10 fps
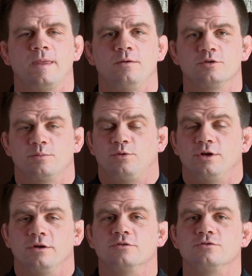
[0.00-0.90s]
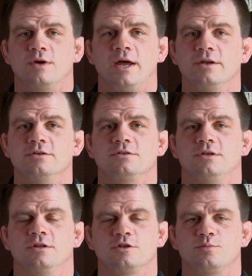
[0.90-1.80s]
He was a pretty good
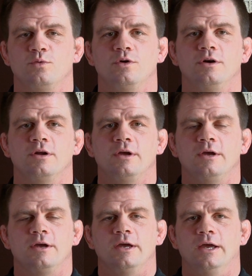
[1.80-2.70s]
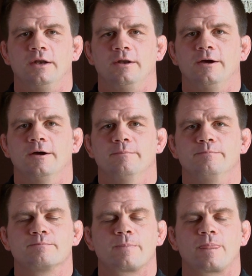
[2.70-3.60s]
strategist in the sport, and
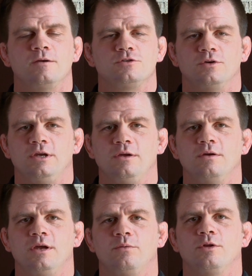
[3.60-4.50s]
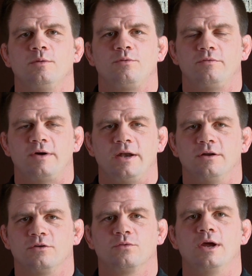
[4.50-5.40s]
um, so he, he really
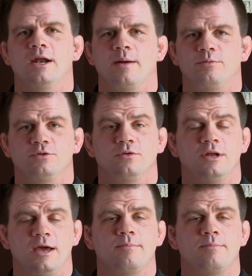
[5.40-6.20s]
provided a great opportunity.